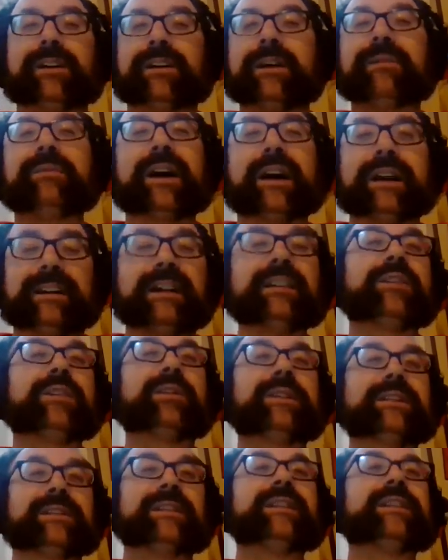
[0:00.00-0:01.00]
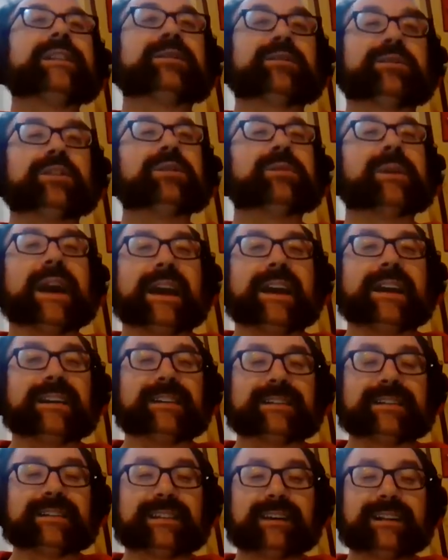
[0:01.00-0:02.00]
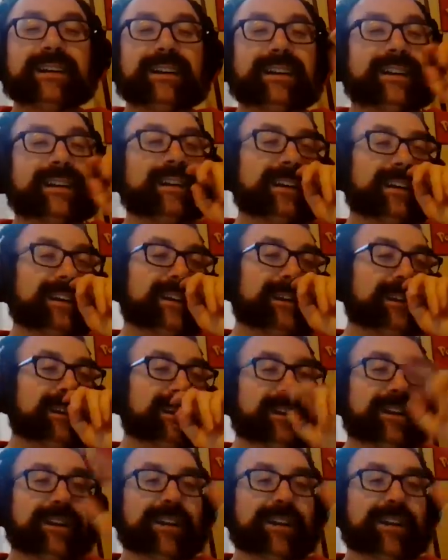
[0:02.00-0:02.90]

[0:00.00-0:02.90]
all right, well, I know there's at least two A's, you